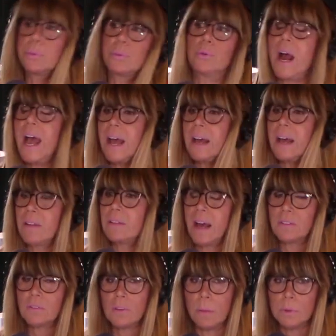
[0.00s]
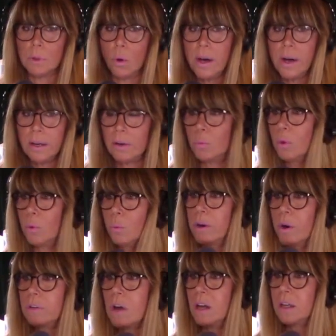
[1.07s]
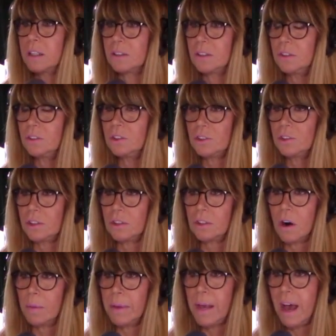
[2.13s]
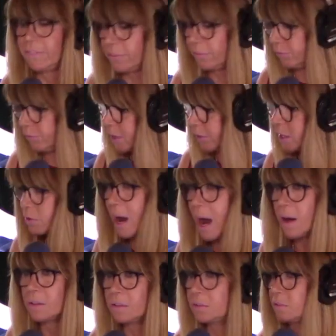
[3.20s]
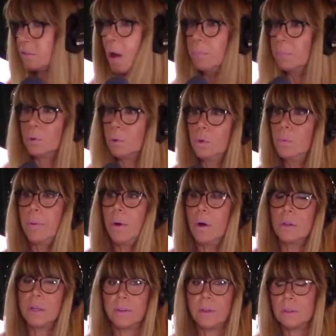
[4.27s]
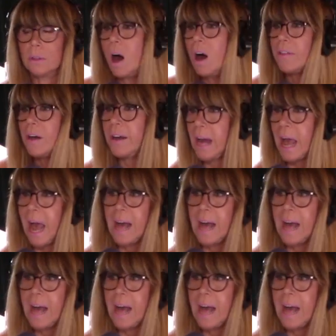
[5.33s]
that some lawyer will work on contingency on our behalf and figure out some loophole in the law that